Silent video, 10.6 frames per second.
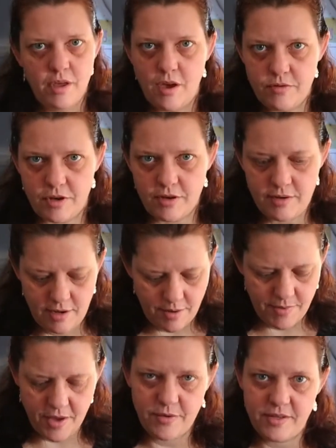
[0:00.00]
Hold on, let
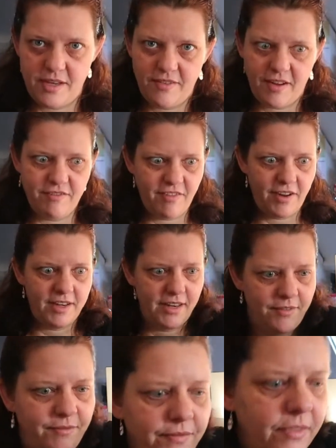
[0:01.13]
me go and see if I can find it.